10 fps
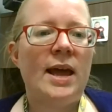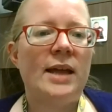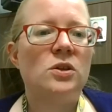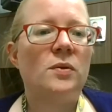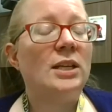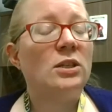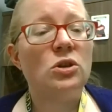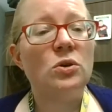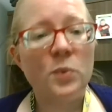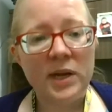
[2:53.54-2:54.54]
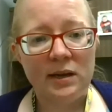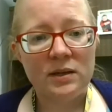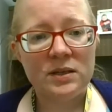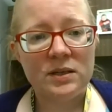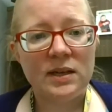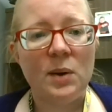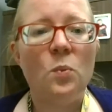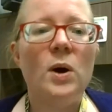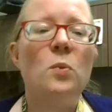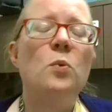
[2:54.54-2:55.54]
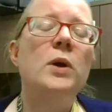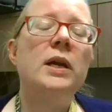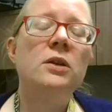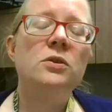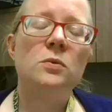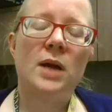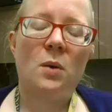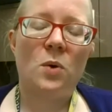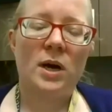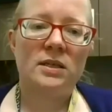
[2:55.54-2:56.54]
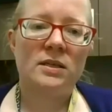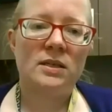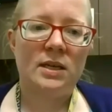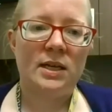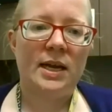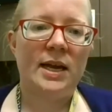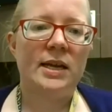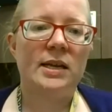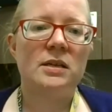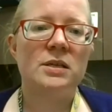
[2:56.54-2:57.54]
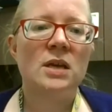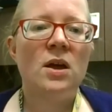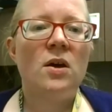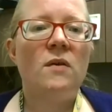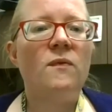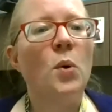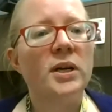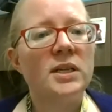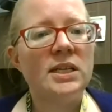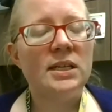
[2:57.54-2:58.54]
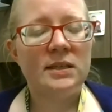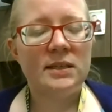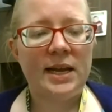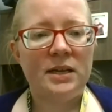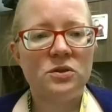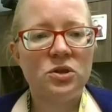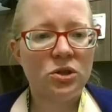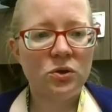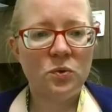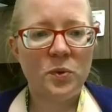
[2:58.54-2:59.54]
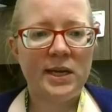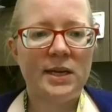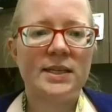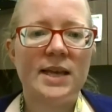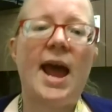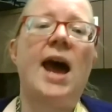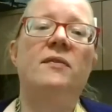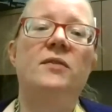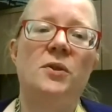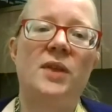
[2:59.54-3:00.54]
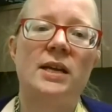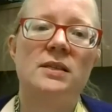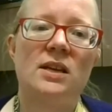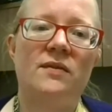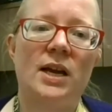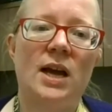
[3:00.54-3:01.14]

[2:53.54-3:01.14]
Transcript: And so that's 2 weeks. And what we do not want to see is 14 days, 2 weeks after Thanksgiving